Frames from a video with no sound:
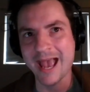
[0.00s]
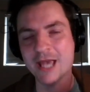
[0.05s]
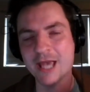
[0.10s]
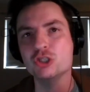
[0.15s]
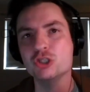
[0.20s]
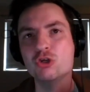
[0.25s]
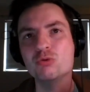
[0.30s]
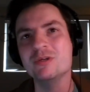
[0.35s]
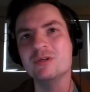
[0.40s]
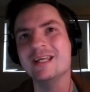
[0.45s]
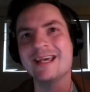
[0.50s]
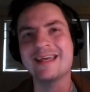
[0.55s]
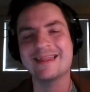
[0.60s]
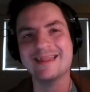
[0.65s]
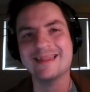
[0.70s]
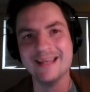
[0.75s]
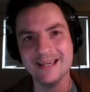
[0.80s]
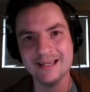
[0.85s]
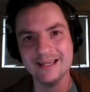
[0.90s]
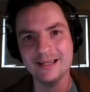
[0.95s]
a
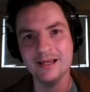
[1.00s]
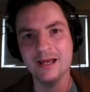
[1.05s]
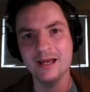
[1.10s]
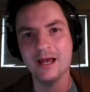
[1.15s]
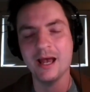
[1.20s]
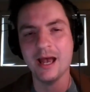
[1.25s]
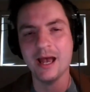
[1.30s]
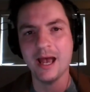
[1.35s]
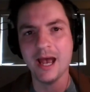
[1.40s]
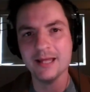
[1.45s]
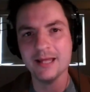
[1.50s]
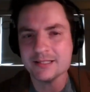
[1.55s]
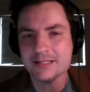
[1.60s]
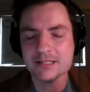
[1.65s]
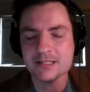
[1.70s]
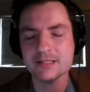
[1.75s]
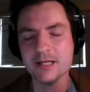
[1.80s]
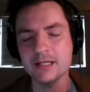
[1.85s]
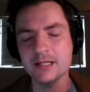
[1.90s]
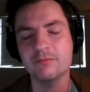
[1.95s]
unique thing, and
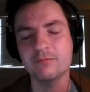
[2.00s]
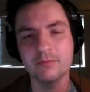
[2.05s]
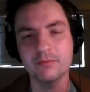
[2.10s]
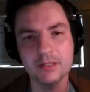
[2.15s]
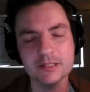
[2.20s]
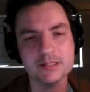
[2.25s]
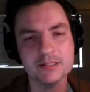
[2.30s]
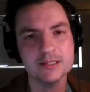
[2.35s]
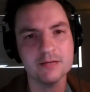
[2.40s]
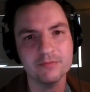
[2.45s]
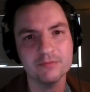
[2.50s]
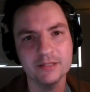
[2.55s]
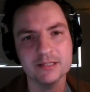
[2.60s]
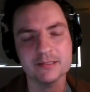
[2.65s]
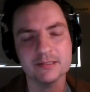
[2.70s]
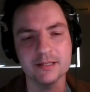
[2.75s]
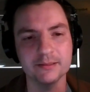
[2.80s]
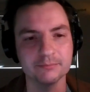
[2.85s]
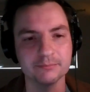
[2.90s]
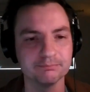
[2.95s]
that's right. exciting. That's definitely
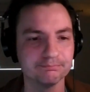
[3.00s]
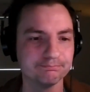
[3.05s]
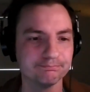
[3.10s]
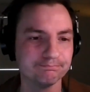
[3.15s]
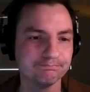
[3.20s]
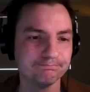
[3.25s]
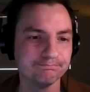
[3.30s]
exciting.